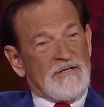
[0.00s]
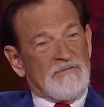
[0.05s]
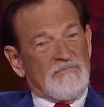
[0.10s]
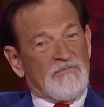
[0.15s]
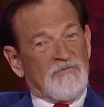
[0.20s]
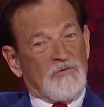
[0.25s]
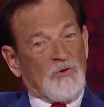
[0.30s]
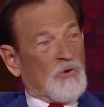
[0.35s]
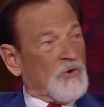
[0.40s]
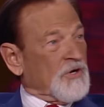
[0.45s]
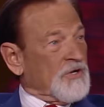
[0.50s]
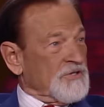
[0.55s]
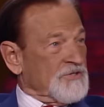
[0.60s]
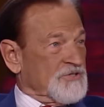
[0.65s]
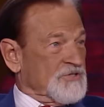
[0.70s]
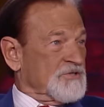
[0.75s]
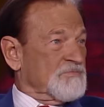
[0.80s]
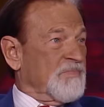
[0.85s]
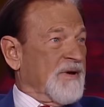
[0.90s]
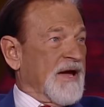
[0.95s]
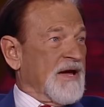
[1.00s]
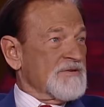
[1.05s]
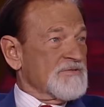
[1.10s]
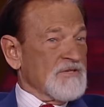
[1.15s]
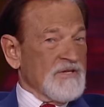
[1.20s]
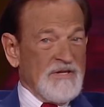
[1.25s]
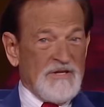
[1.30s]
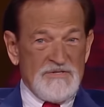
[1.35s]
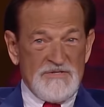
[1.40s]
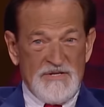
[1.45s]
Florida just passed
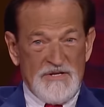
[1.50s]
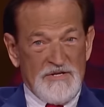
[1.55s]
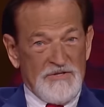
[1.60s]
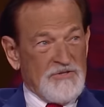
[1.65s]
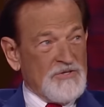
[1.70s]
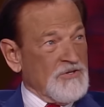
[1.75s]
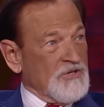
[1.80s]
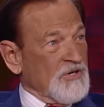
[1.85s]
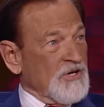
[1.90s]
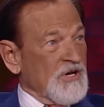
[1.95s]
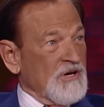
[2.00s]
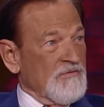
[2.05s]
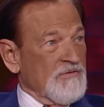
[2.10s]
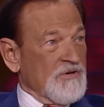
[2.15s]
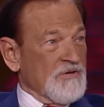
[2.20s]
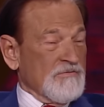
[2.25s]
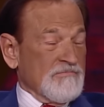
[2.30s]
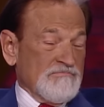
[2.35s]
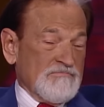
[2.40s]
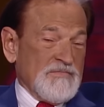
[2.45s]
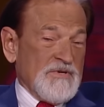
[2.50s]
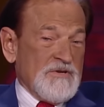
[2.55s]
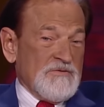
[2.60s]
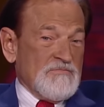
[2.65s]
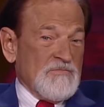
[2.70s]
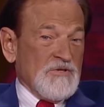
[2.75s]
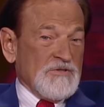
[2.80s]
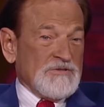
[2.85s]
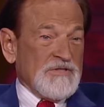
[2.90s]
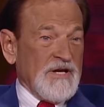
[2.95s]
it. They sent it to the governor. It
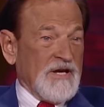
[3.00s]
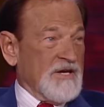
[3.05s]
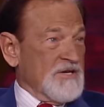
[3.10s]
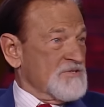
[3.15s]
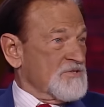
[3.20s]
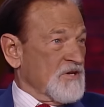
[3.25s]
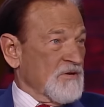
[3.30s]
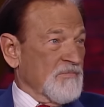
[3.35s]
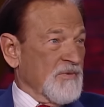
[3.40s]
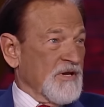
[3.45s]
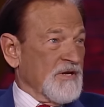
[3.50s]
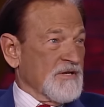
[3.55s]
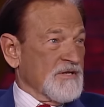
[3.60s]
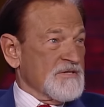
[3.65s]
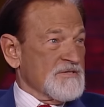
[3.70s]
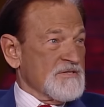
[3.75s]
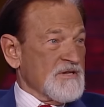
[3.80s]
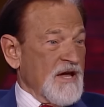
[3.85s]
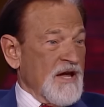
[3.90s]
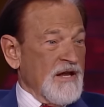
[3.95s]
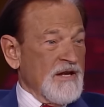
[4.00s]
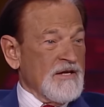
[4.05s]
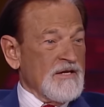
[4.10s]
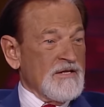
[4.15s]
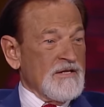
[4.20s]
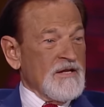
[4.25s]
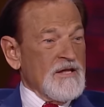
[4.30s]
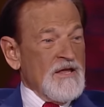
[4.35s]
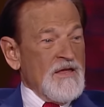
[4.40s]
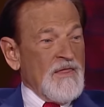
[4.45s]
looks like he's committed to sign
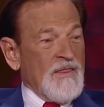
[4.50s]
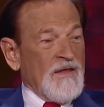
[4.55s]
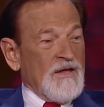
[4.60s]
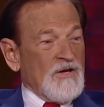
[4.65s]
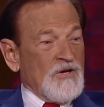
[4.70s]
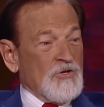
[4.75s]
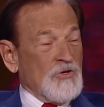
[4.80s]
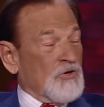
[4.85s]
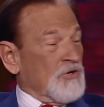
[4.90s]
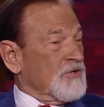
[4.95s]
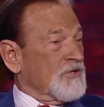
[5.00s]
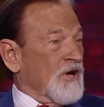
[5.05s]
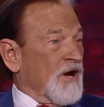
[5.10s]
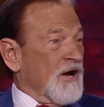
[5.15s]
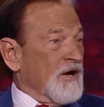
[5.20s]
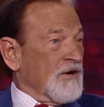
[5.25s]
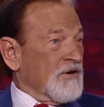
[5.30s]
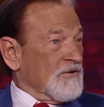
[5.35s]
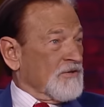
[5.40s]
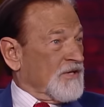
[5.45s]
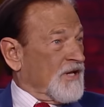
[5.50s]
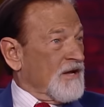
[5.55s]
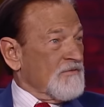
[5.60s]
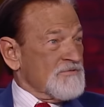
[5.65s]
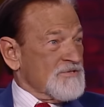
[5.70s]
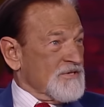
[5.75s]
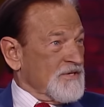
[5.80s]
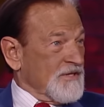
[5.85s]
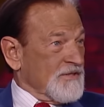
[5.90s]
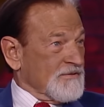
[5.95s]
it. Your daughter
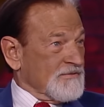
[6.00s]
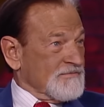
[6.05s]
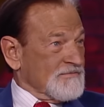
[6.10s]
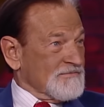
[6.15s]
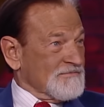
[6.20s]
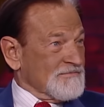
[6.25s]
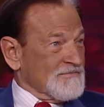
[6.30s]
loves it.